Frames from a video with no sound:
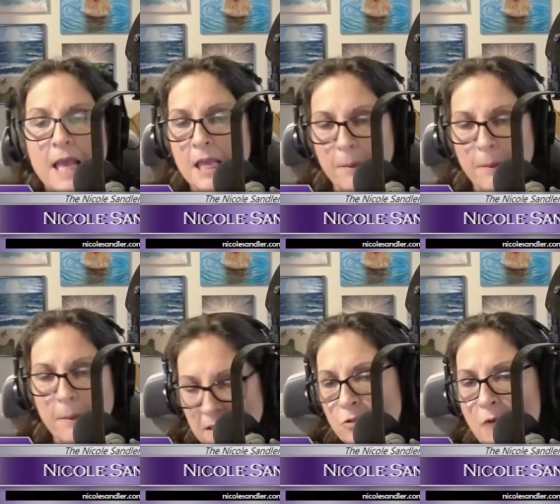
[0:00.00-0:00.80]
He
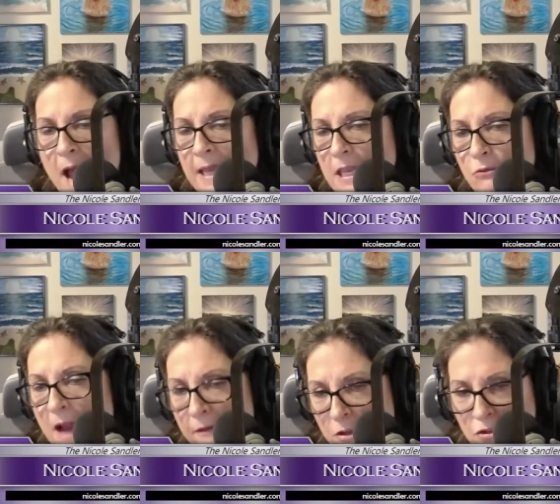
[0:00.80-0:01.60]
abandoned Iraqi
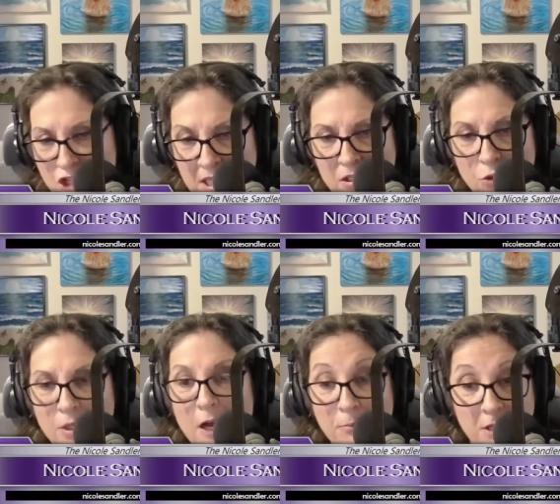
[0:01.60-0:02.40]
refugees
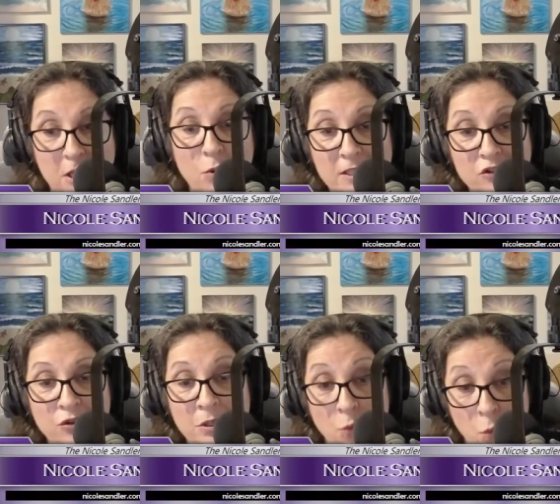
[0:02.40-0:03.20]
who'd helped the U.S.
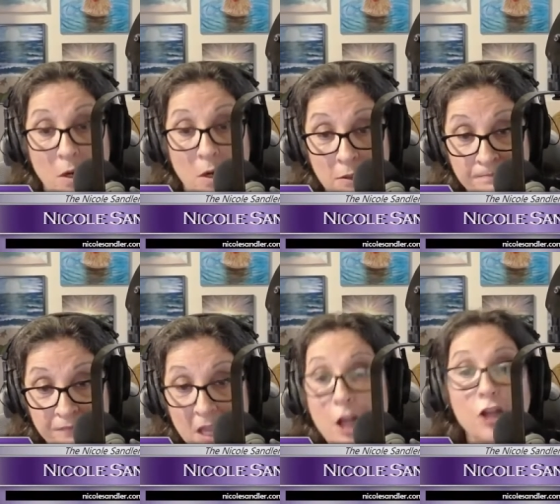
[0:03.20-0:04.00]
during the war,
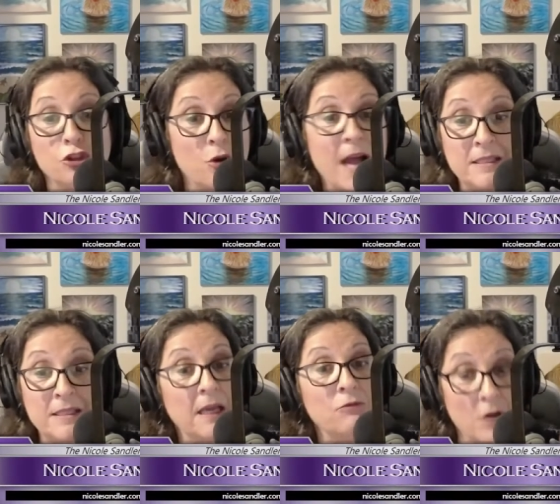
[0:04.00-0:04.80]
tried
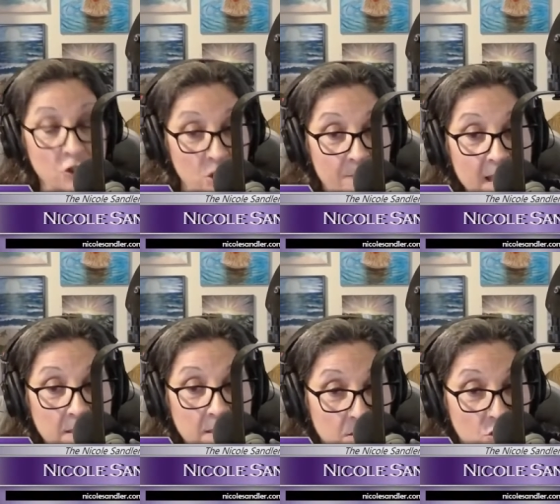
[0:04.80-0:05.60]
to get Russia back
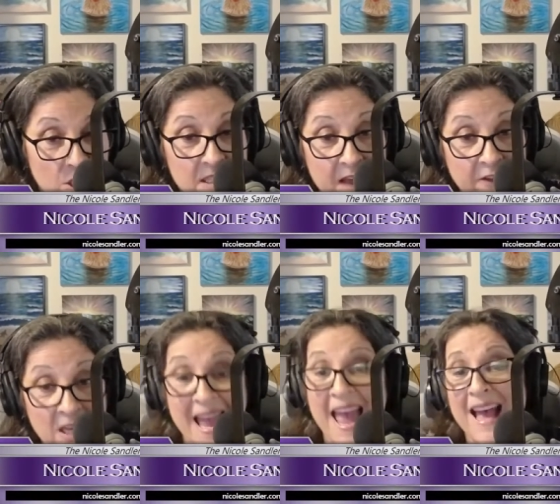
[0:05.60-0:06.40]
into the
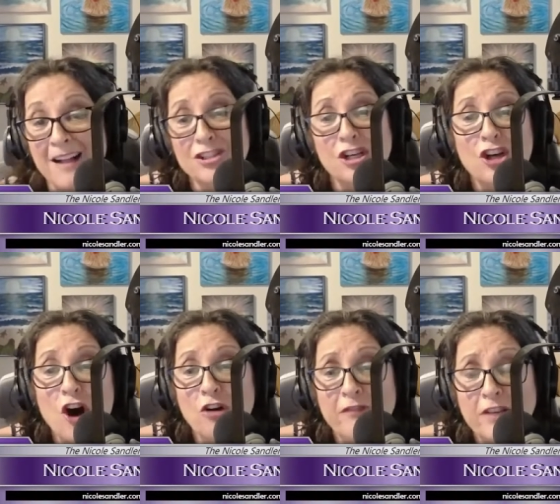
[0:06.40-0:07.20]
G7, held a
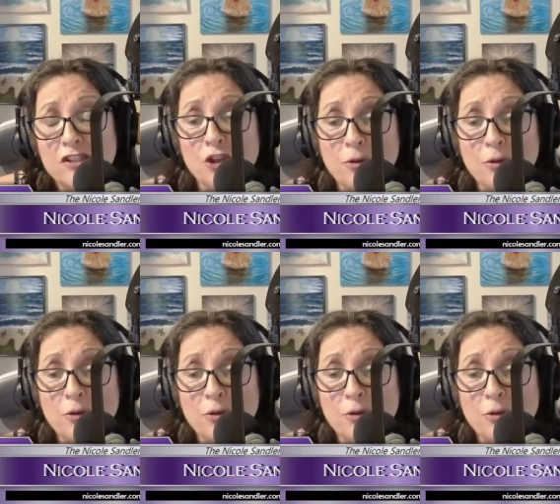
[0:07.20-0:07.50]
COVID